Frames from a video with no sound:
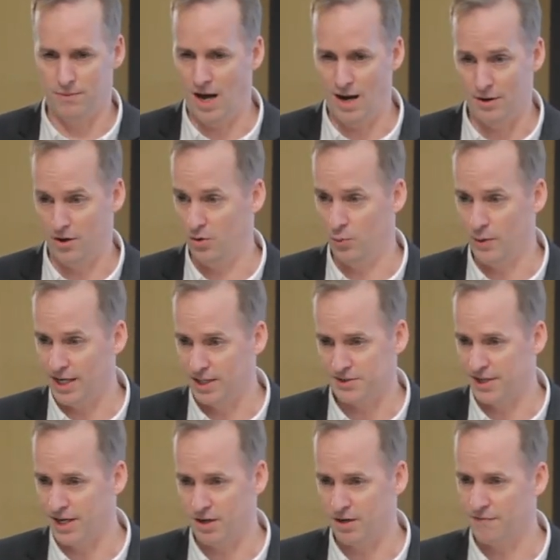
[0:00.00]
I don't know, weeks
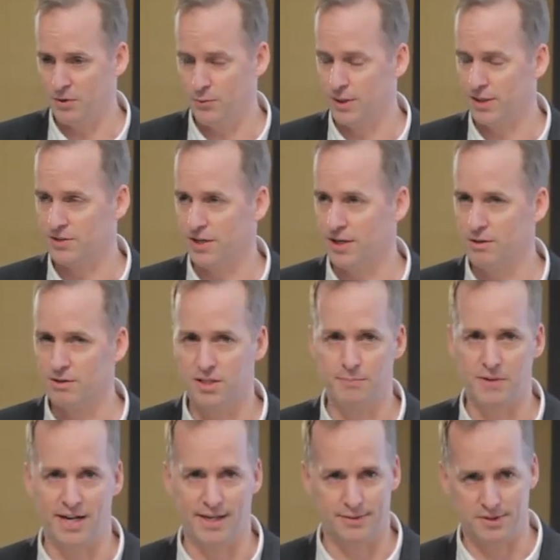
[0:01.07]
later, a few weeks later or
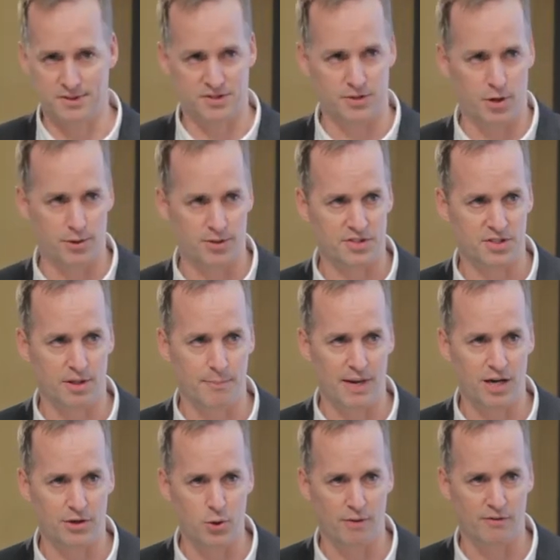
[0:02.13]
something, I get this notice in the
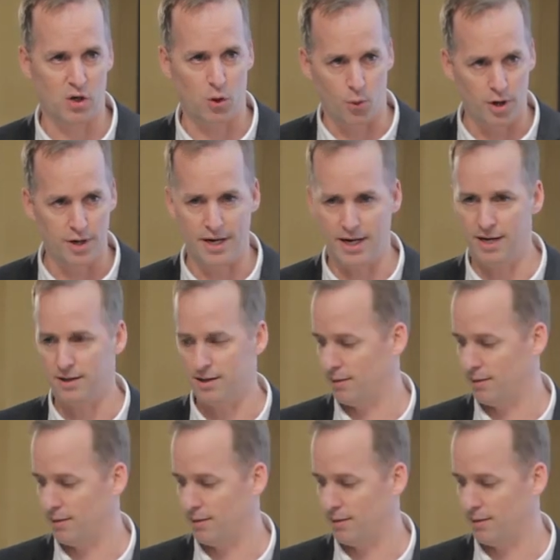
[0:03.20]
mail, you have a court date.